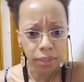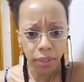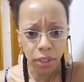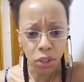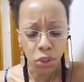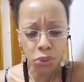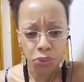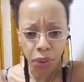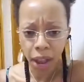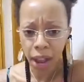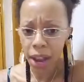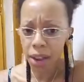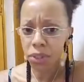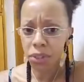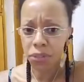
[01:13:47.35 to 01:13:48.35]
The
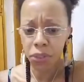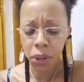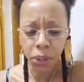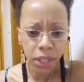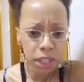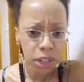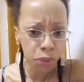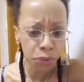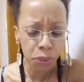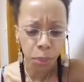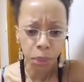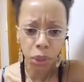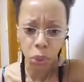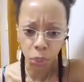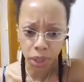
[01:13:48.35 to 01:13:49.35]
2-5s are very different from
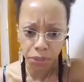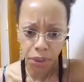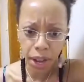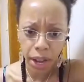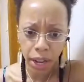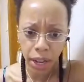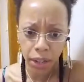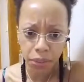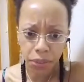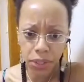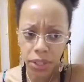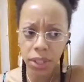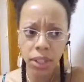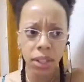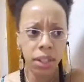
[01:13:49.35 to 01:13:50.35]
the 3-5s.